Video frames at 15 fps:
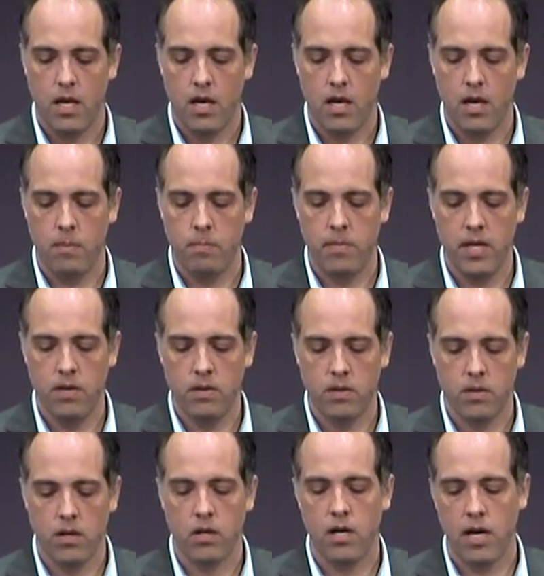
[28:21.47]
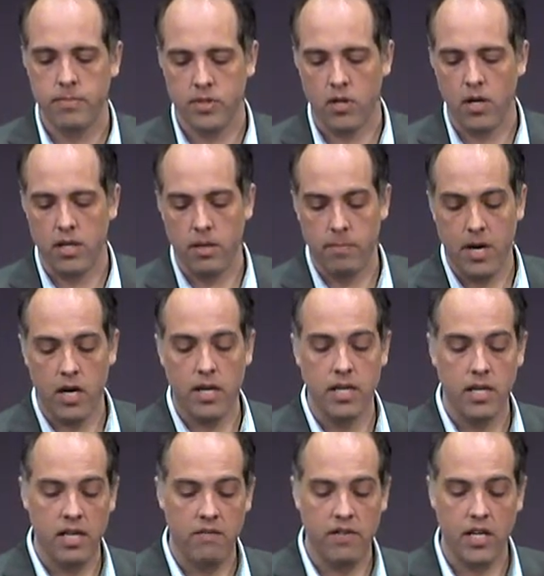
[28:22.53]
Uh, mean, or I'm sorry, the American
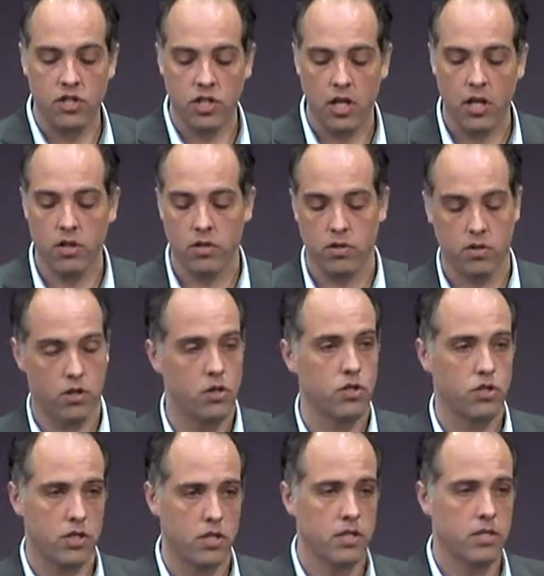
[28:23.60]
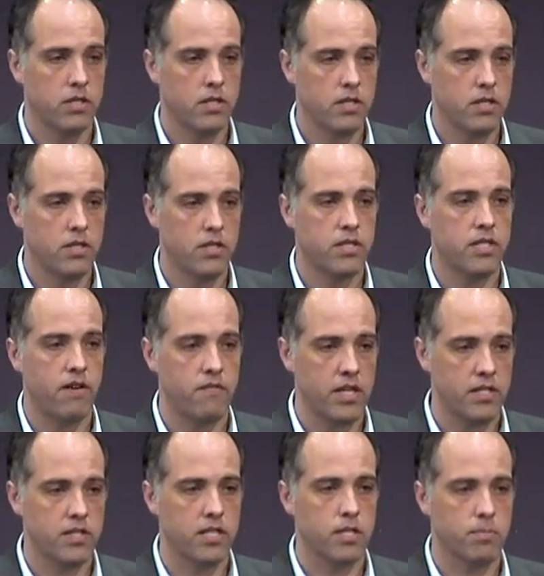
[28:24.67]
evangelical culture,
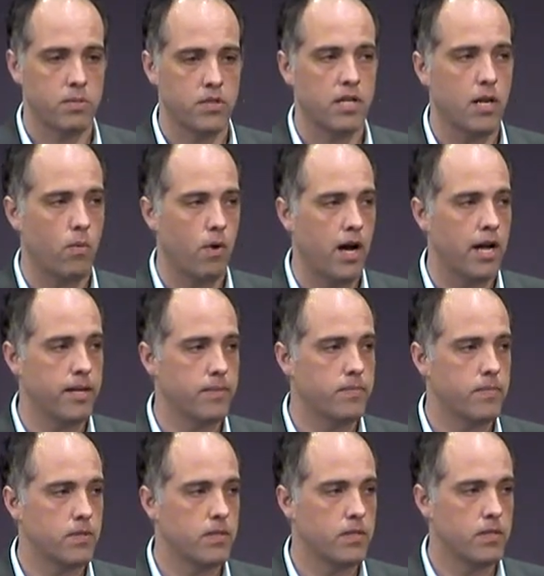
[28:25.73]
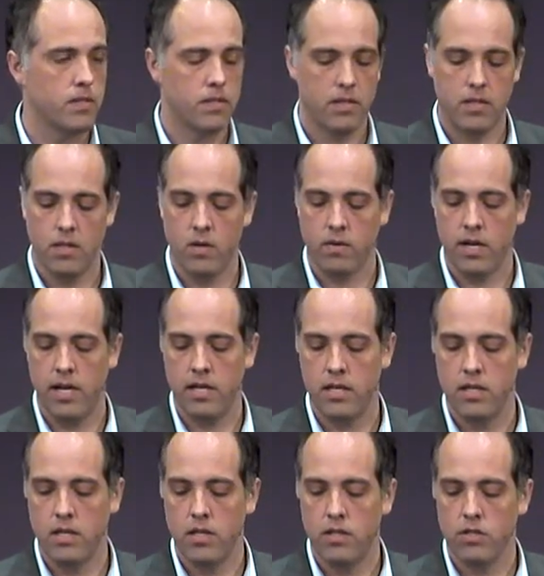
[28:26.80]
seventy-six percent white, okay?
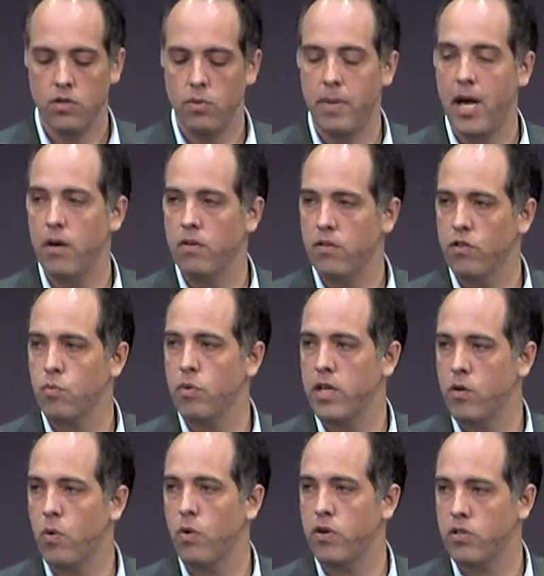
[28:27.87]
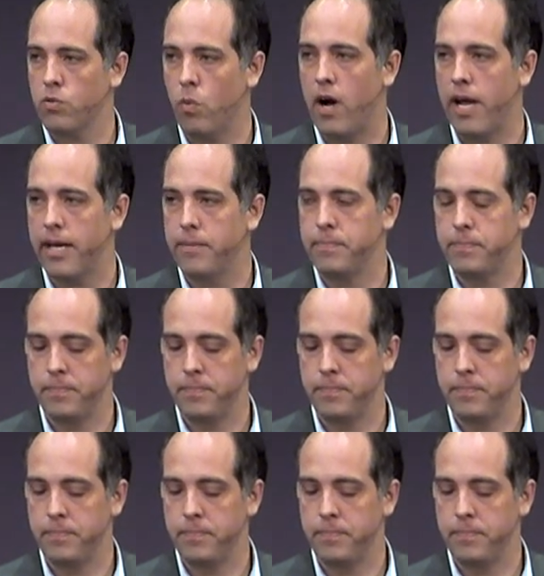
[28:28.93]
So about three quarters white.